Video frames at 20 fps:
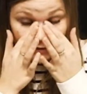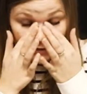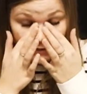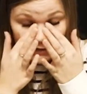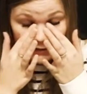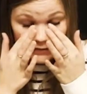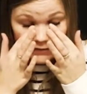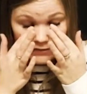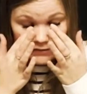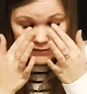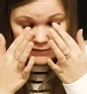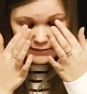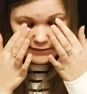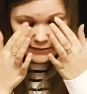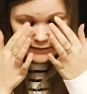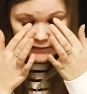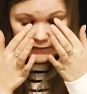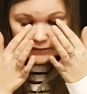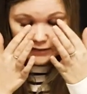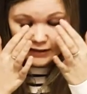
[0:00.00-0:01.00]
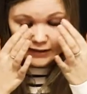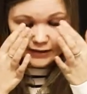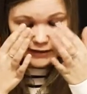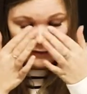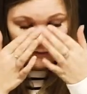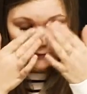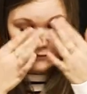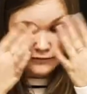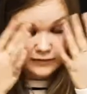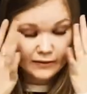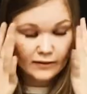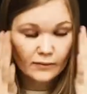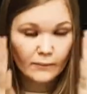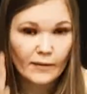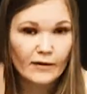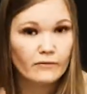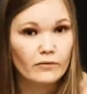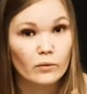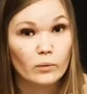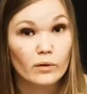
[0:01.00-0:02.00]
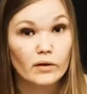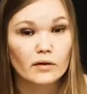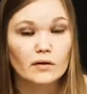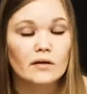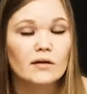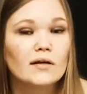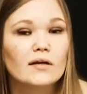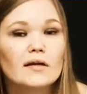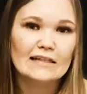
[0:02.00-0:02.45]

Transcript: that just, I can feel them everywhere.